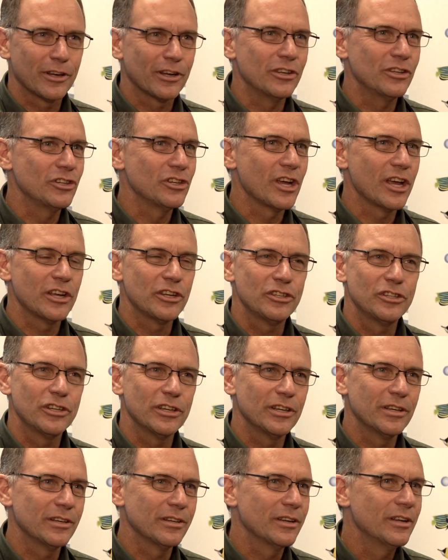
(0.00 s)

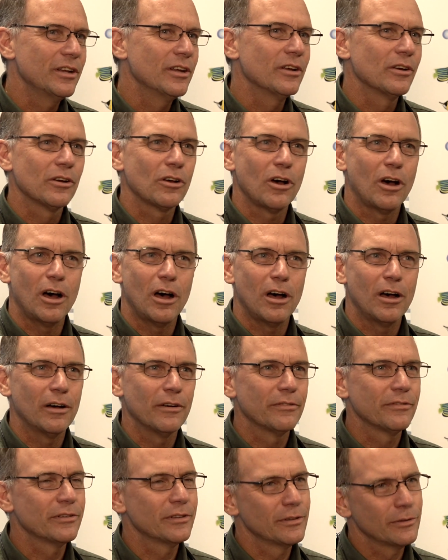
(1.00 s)
congestion,
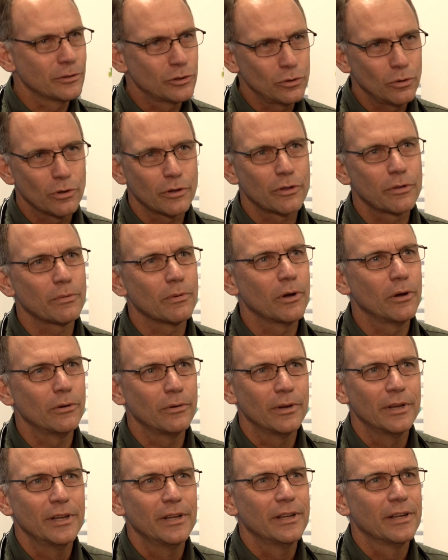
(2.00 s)
cough, sore
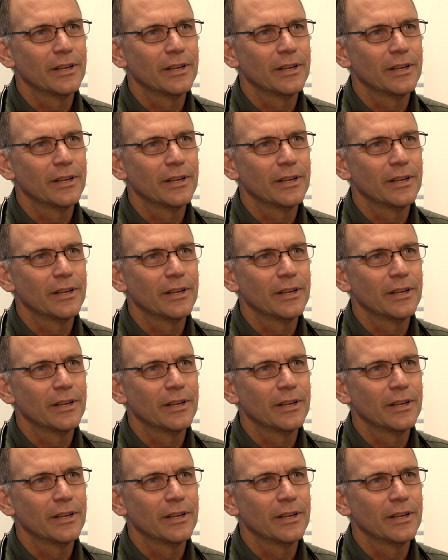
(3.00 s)
throat.